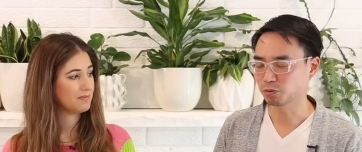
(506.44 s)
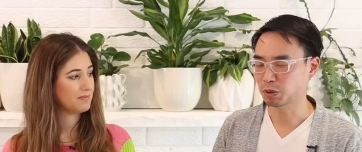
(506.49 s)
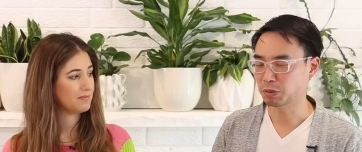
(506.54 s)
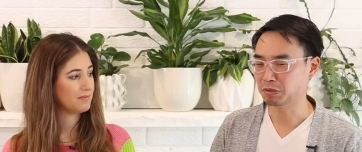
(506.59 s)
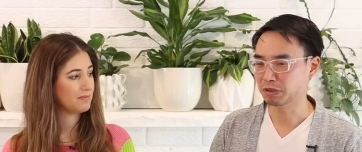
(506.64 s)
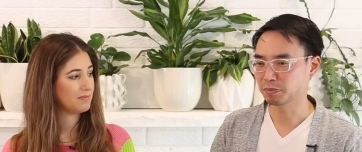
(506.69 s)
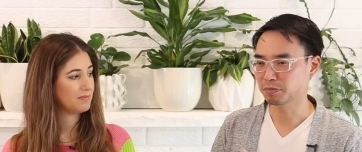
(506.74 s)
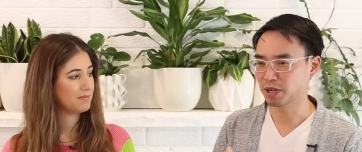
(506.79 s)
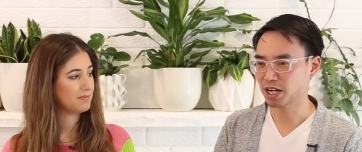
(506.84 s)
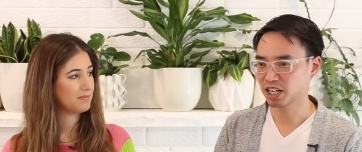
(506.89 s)
Speaker 1: when
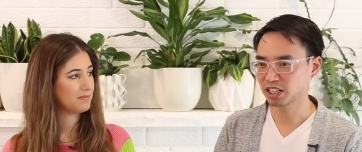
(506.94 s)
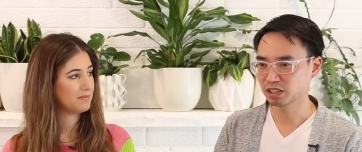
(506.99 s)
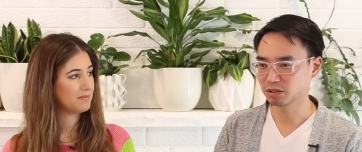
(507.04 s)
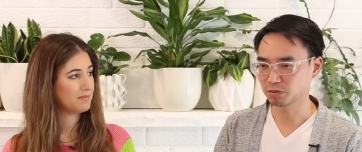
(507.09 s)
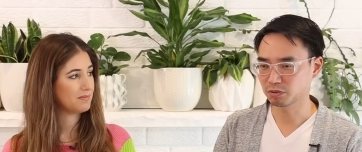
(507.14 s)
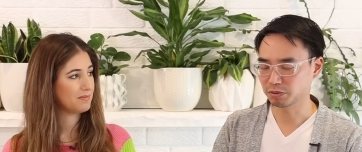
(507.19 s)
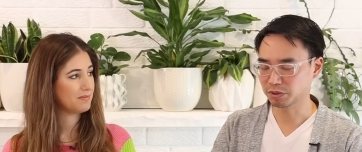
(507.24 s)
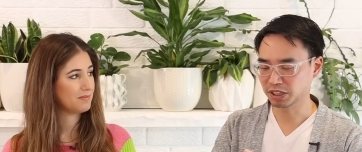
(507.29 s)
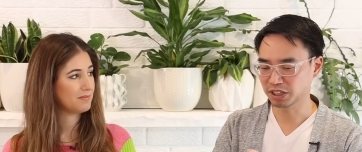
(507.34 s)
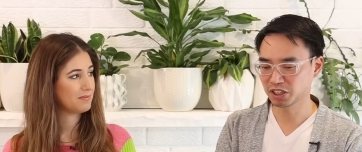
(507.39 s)
we buy
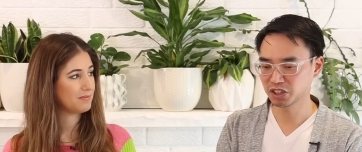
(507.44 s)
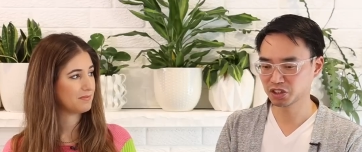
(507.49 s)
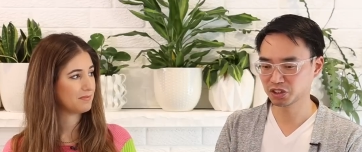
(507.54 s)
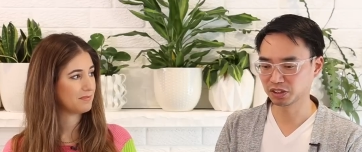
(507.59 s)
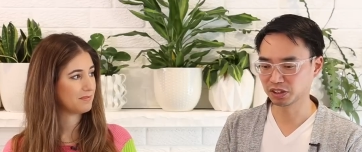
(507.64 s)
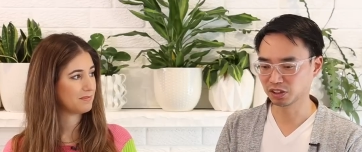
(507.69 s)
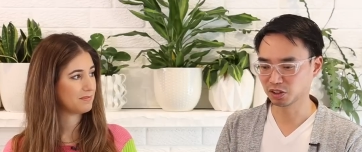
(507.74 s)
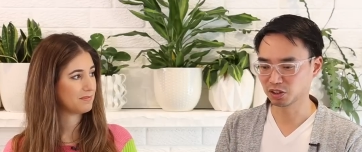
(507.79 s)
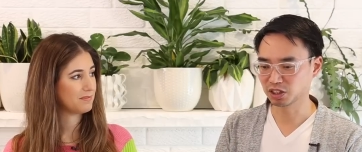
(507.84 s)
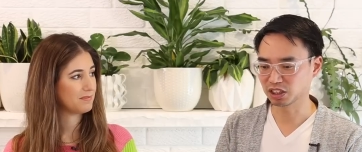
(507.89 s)
them, when we
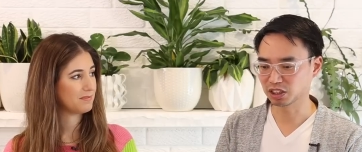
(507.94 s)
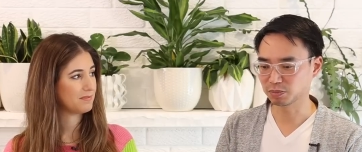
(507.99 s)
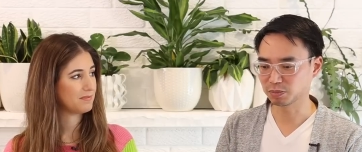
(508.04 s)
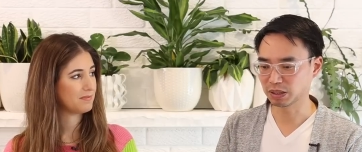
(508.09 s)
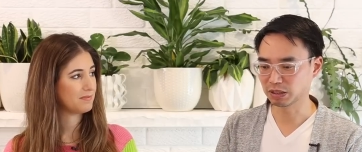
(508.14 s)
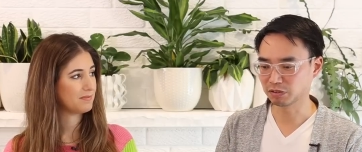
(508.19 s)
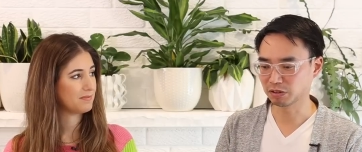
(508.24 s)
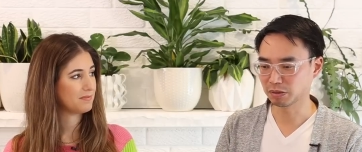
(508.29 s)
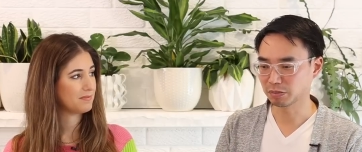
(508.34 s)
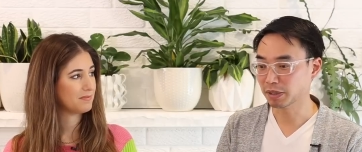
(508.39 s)
initially look at the
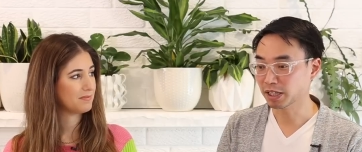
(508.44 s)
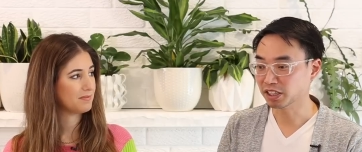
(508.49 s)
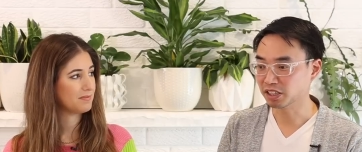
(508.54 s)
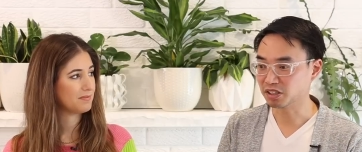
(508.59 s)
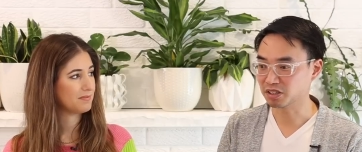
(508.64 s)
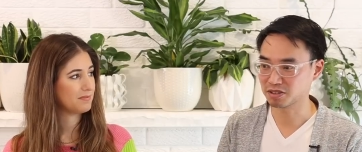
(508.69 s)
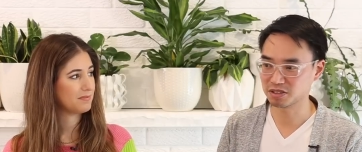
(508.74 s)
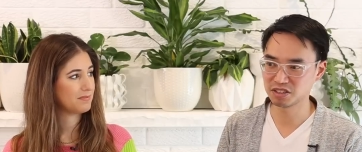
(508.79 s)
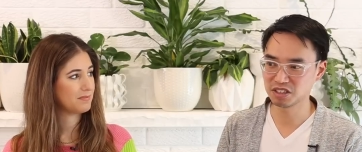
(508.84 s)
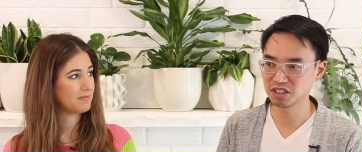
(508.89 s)
plant, we might
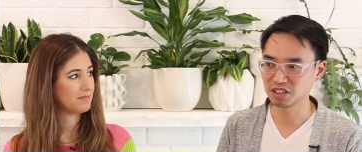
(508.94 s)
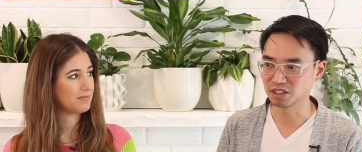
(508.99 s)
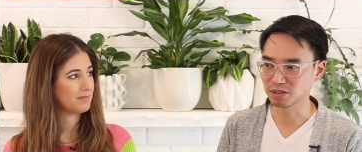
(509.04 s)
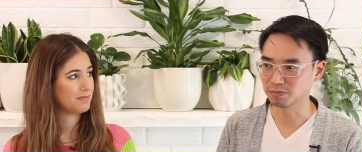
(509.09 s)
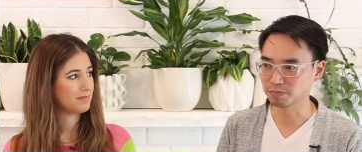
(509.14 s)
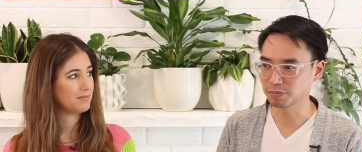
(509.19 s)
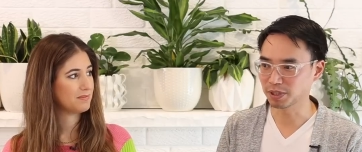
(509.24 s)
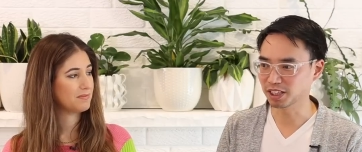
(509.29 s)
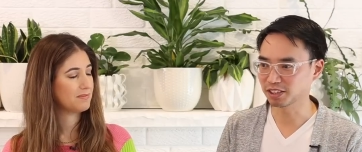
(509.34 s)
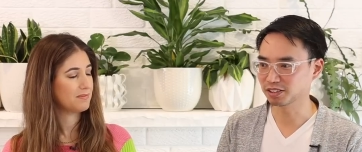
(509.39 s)
not see
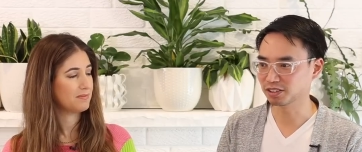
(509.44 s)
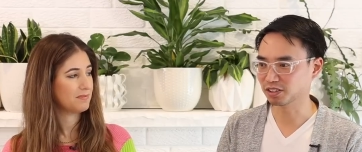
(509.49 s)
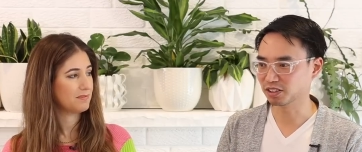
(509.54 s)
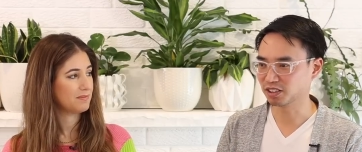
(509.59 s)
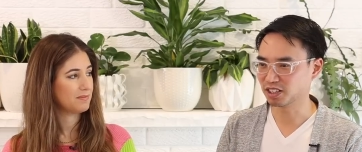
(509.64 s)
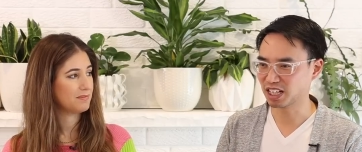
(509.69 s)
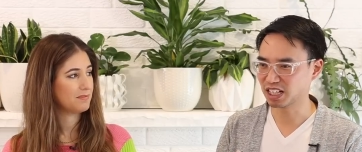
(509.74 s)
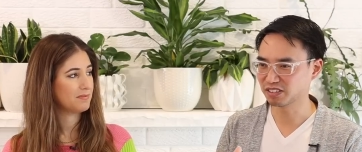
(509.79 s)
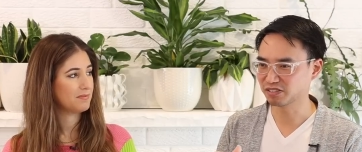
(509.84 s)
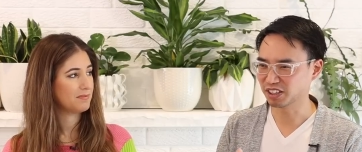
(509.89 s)
them, but they're
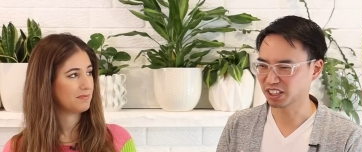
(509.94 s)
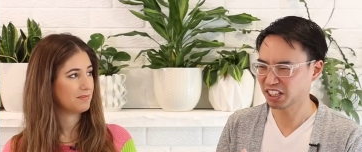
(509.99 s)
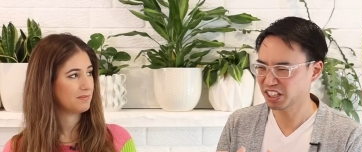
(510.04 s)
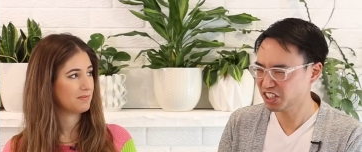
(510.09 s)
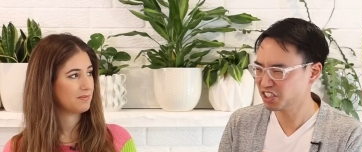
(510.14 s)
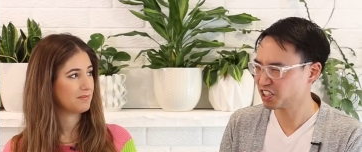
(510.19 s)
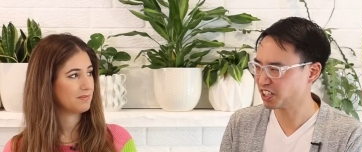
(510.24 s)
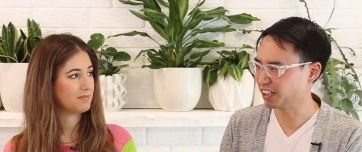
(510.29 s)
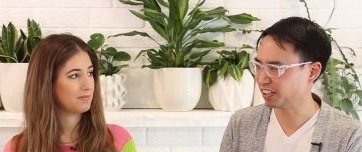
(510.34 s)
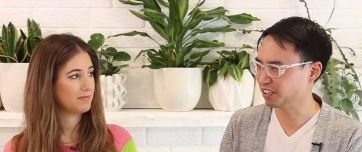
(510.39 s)
kind of like
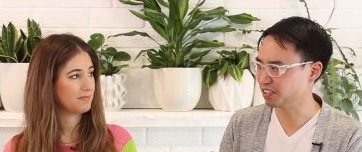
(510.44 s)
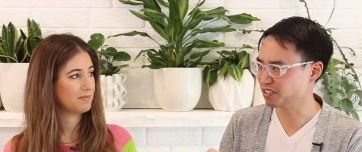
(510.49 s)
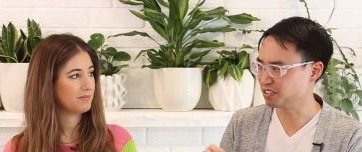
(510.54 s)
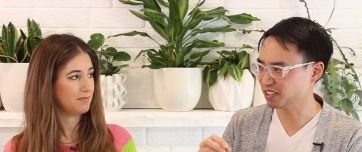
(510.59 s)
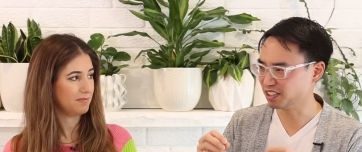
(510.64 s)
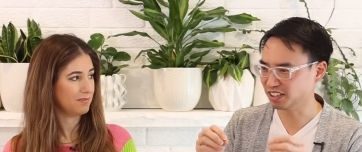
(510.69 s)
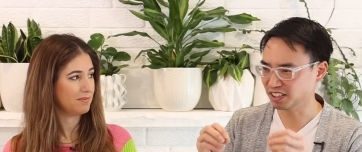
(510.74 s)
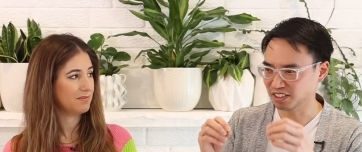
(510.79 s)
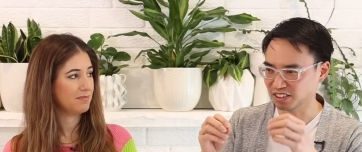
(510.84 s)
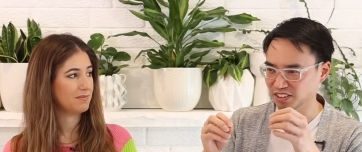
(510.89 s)
hitchhikers.
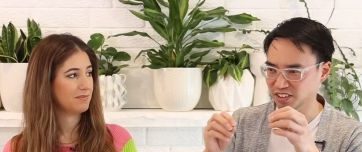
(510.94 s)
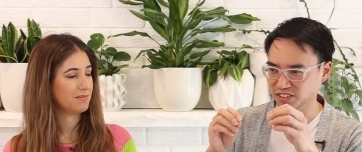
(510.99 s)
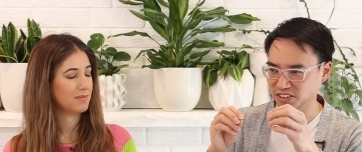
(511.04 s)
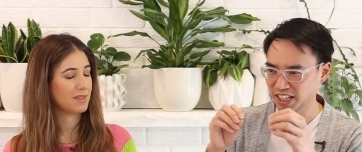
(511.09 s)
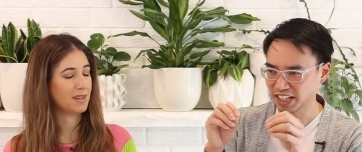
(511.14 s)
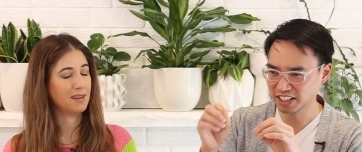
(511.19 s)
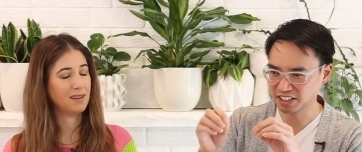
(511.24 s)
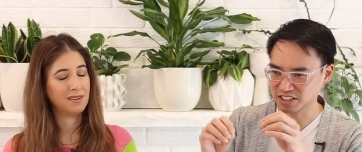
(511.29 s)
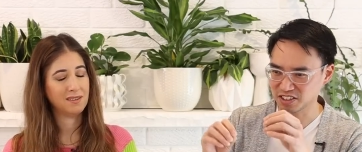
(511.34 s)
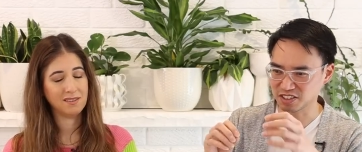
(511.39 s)
Their
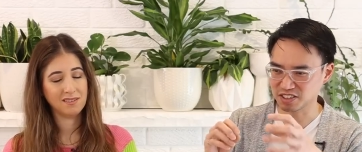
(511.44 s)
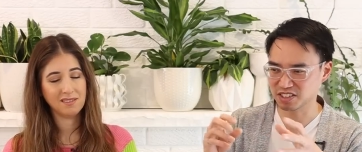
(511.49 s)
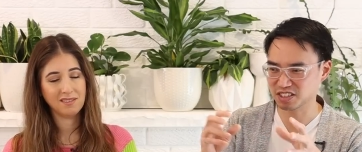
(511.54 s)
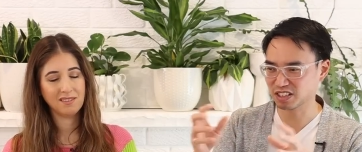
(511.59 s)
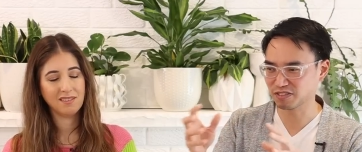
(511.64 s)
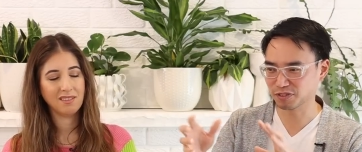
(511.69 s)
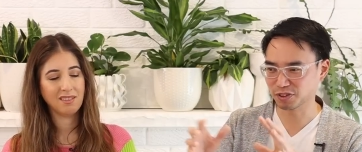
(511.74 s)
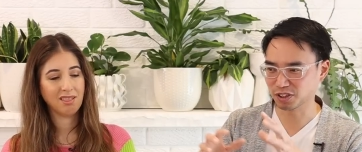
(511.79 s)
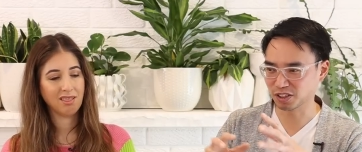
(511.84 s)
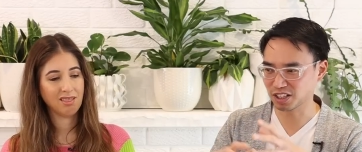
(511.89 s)
eggs and
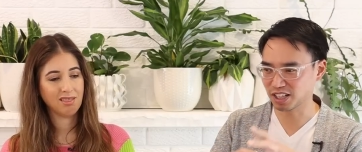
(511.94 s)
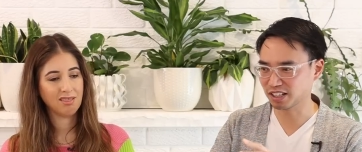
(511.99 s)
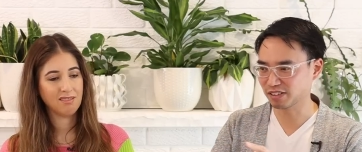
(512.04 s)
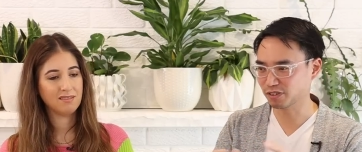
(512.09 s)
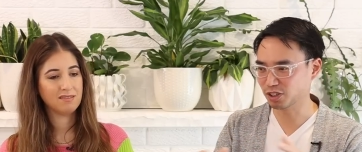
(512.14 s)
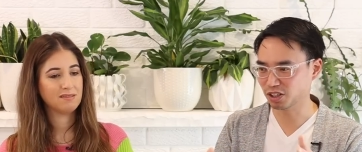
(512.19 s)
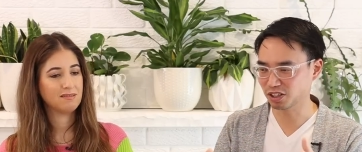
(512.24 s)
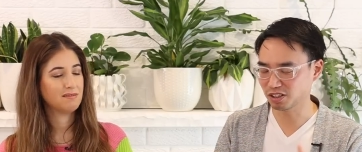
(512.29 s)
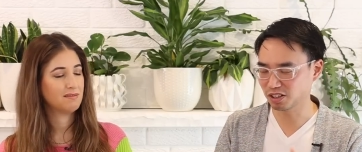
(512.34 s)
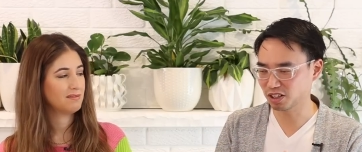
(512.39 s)
stuff are kind
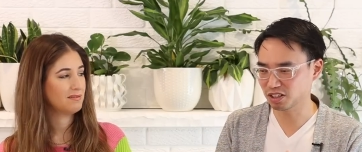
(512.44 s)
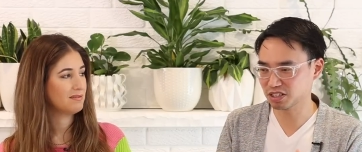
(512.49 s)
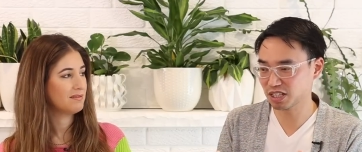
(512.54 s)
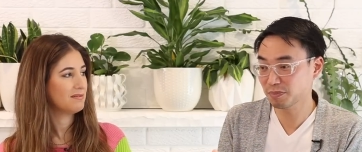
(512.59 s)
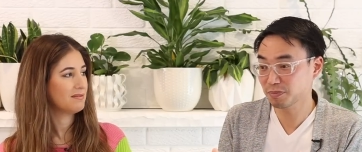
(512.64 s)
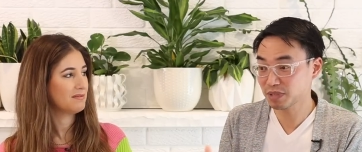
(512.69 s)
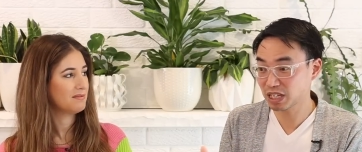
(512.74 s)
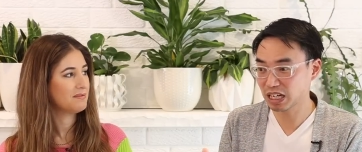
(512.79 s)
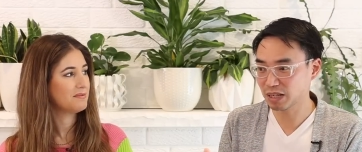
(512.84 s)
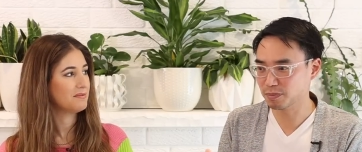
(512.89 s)
of
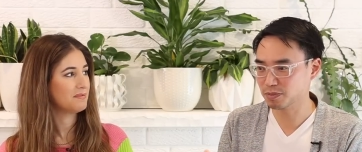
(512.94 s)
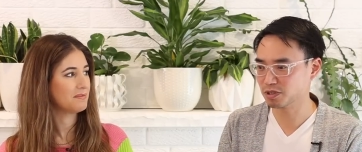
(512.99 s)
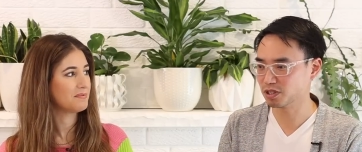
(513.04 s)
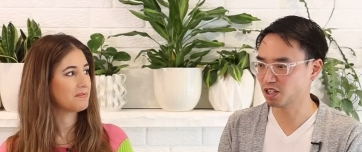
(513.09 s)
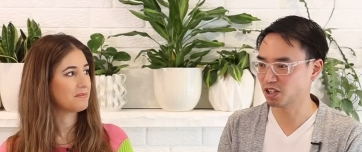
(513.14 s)
sometimes